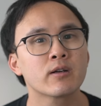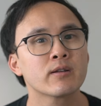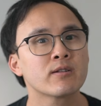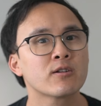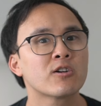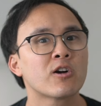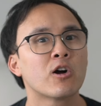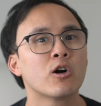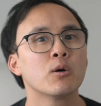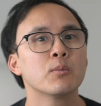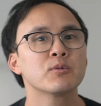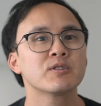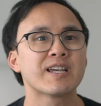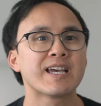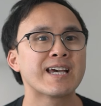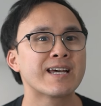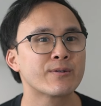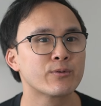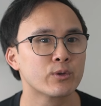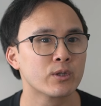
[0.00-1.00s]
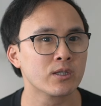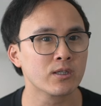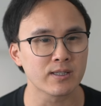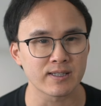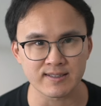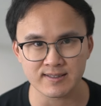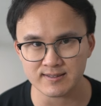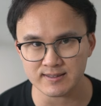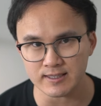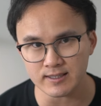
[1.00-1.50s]
in their homes and real
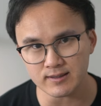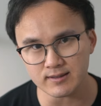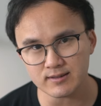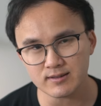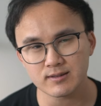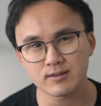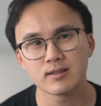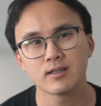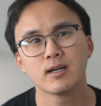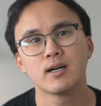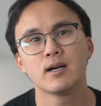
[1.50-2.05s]
estate.